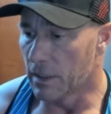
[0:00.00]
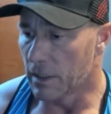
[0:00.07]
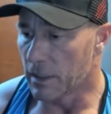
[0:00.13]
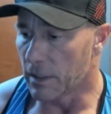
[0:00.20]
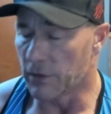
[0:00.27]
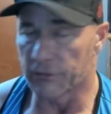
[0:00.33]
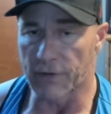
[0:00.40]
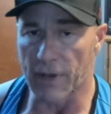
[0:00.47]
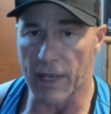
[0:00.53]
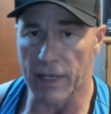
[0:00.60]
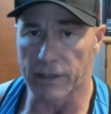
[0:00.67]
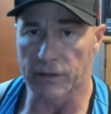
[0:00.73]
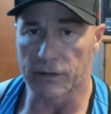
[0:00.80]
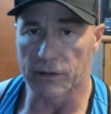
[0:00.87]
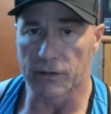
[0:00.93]
is
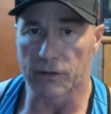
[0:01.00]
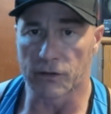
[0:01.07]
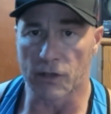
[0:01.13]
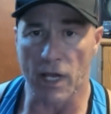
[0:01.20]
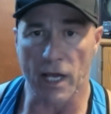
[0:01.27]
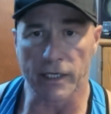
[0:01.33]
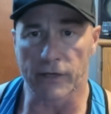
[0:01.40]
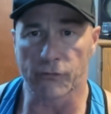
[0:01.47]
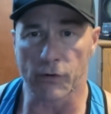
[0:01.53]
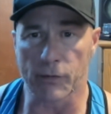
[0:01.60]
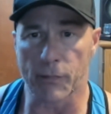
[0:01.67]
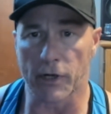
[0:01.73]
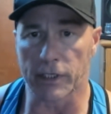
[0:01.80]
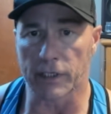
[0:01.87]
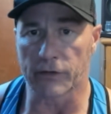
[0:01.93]
that not
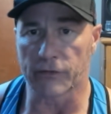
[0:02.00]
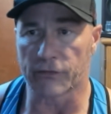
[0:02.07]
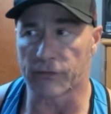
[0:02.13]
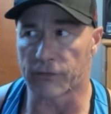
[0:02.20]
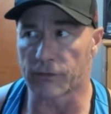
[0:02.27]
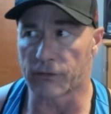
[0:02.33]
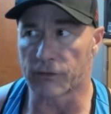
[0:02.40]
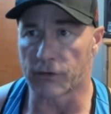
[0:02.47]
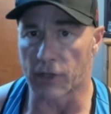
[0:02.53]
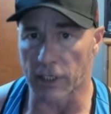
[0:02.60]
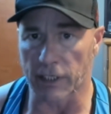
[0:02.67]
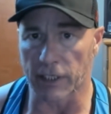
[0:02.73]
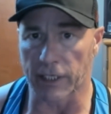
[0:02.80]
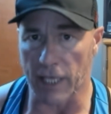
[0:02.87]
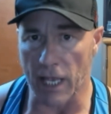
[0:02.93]
everybody's
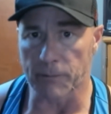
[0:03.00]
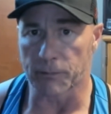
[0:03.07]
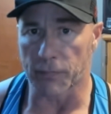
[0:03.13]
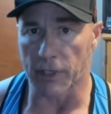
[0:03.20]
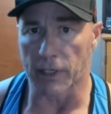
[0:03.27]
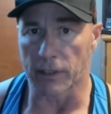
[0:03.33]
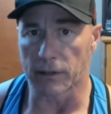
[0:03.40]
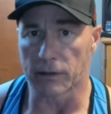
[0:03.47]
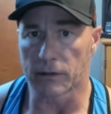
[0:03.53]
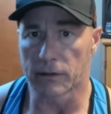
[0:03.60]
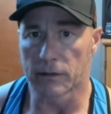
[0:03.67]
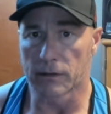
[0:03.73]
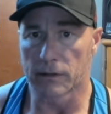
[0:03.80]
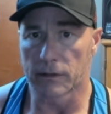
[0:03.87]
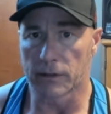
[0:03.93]
gonna get big.
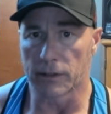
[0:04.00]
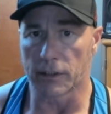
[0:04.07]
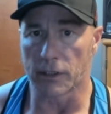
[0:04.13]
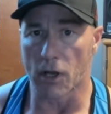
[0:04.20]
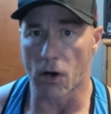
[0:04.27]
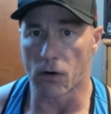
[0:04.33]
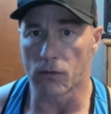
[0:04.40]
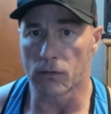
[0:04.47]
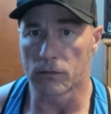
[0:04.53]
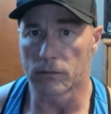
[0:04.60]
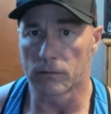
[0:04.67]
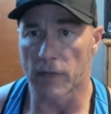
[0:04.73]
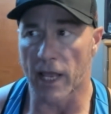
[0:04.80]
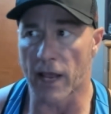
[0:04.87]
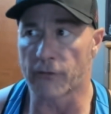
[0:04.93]
You know,
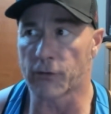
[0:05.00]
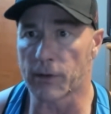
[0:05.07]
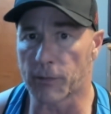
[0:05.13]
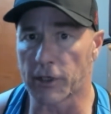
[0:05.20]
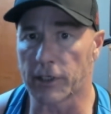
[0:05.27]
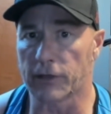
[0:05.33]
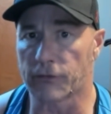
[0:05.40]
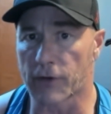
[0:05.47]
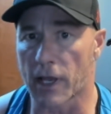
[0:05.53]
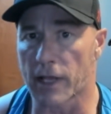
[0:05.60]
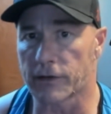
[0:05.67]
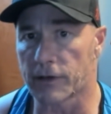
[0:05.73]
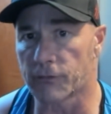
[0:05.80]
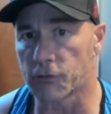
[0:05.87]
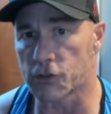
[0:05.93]
everybody's got
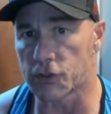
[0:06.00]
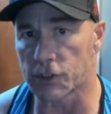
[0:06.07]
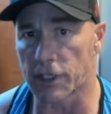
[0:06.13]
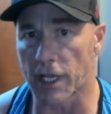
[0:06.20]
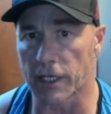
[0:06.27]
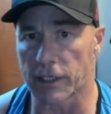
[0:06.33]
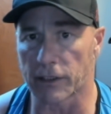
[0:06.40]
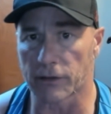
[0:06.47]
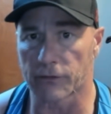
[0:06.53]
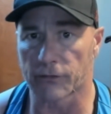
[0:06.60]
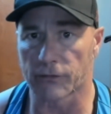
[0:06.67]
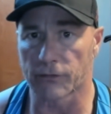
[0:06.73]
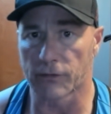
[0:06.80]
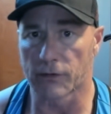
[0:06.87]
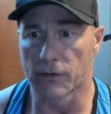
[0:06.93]
different
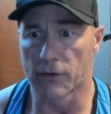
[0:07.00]
genetics.